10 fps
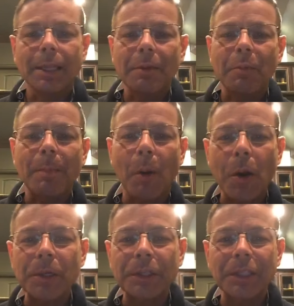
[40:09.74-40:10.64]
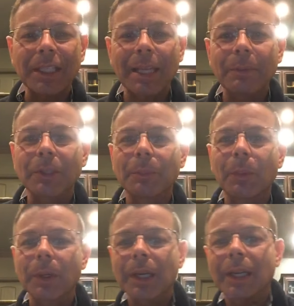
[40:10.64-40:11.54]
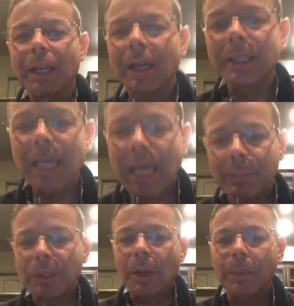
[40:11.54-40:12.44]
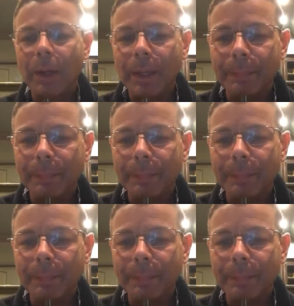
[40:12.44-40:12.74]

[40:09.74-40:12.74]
My partner is going to get me some more tabs going on.